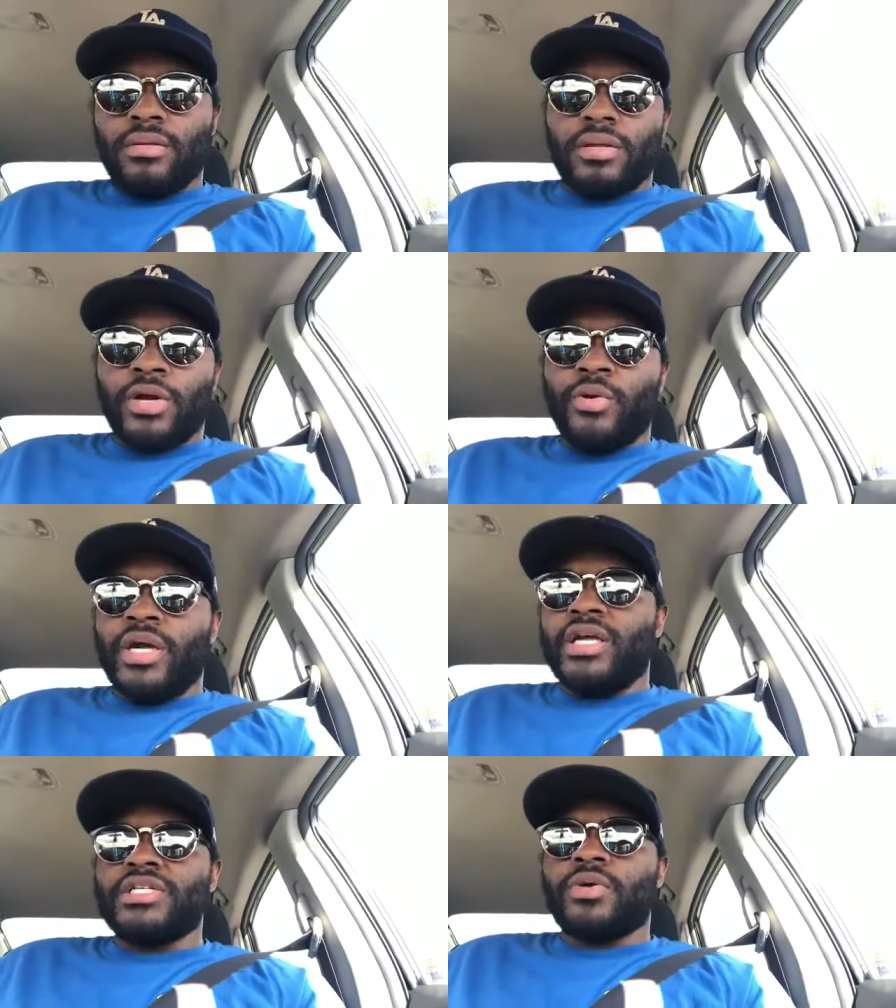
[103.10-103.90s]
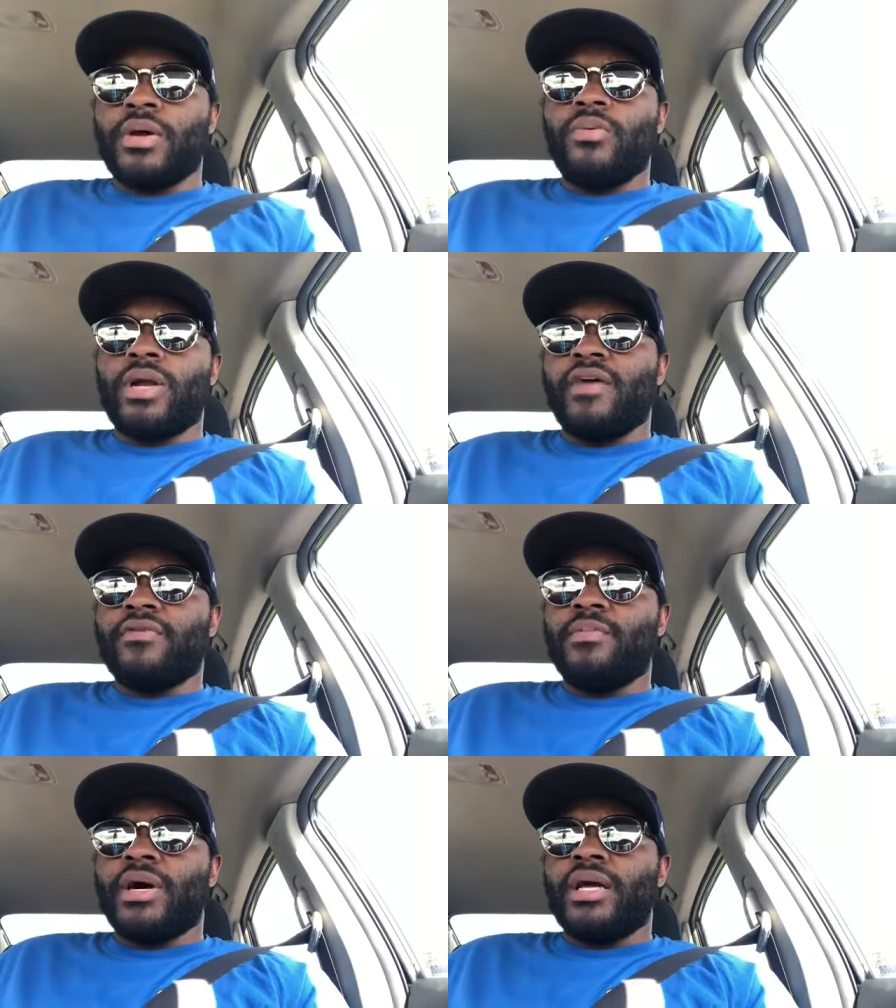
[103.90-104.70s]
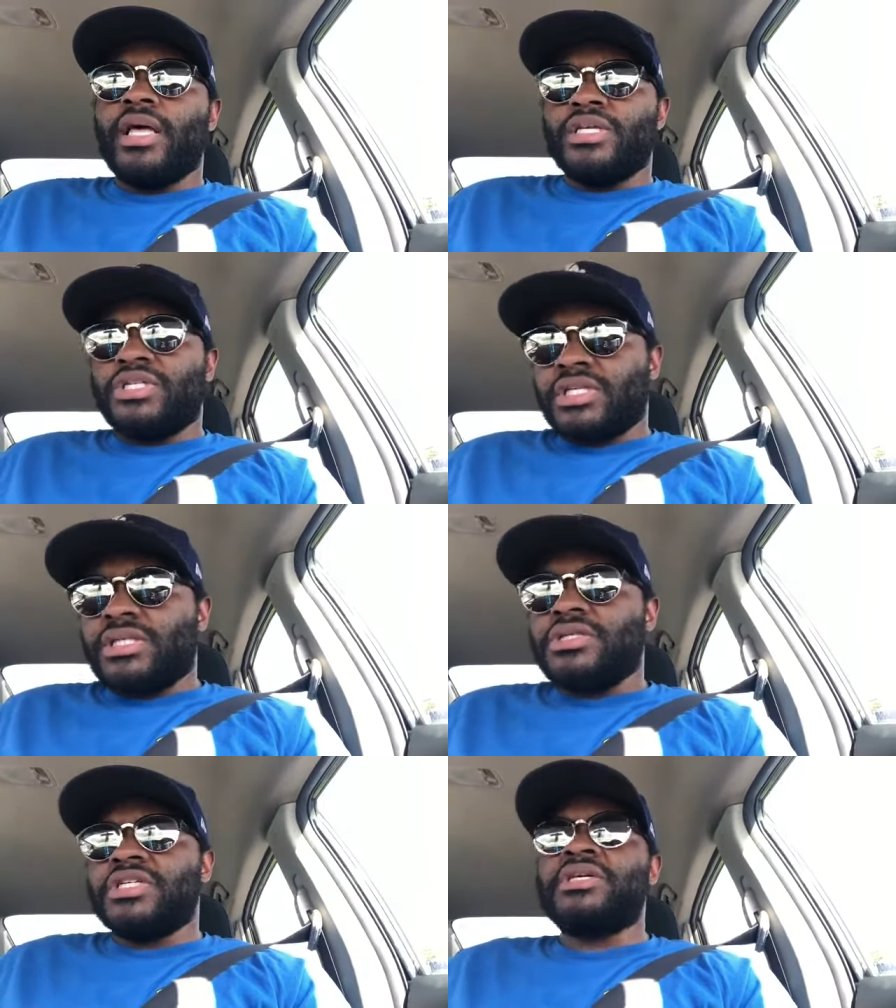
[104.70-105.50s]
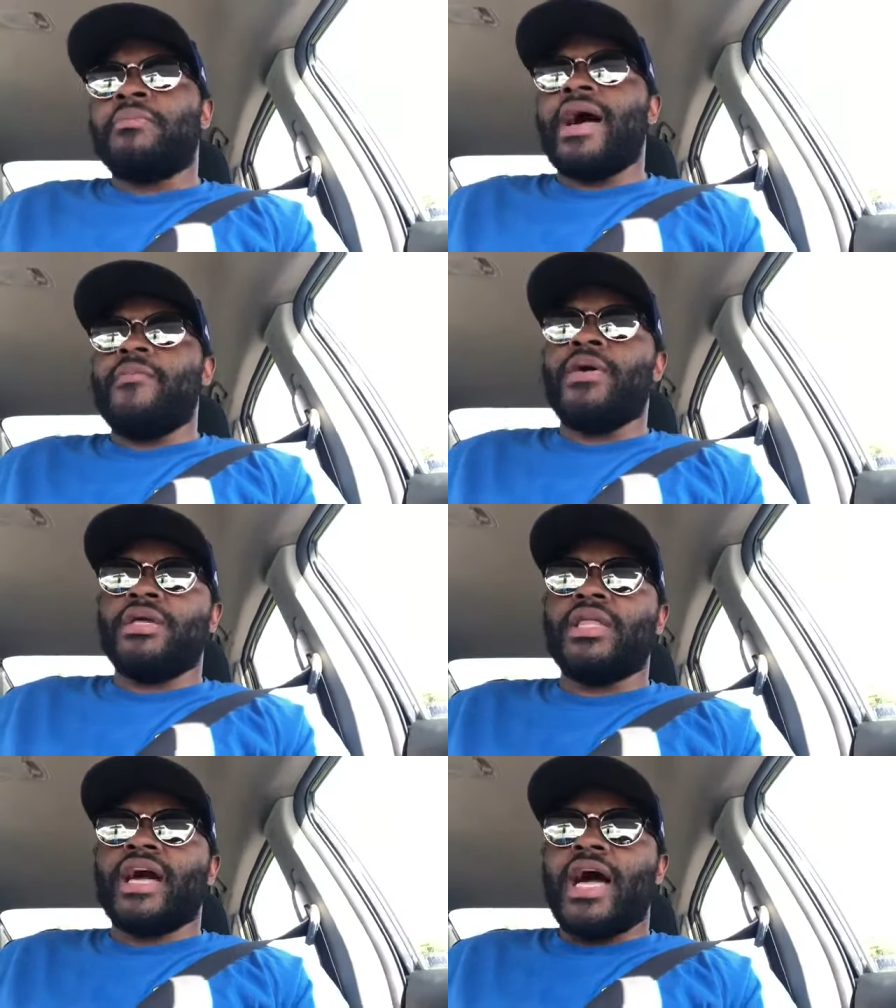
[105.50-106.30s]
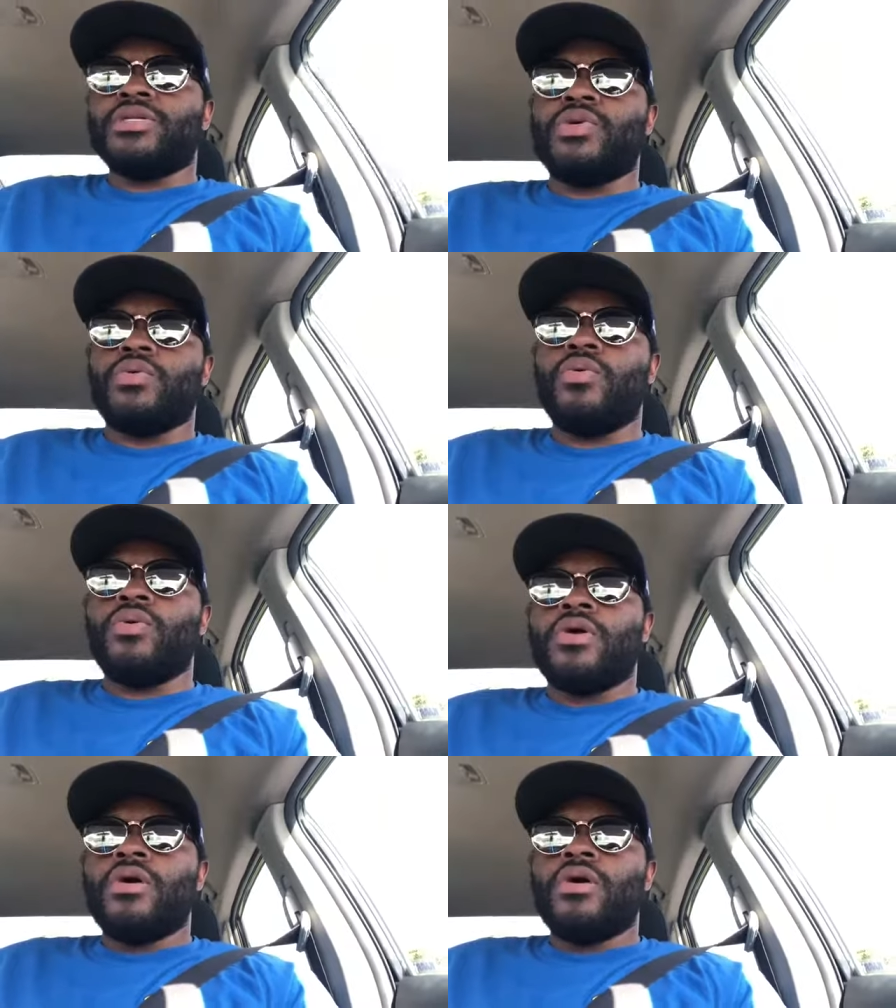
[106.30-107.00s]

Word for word: agree disagree whatever but it's just just in my opinion the guys who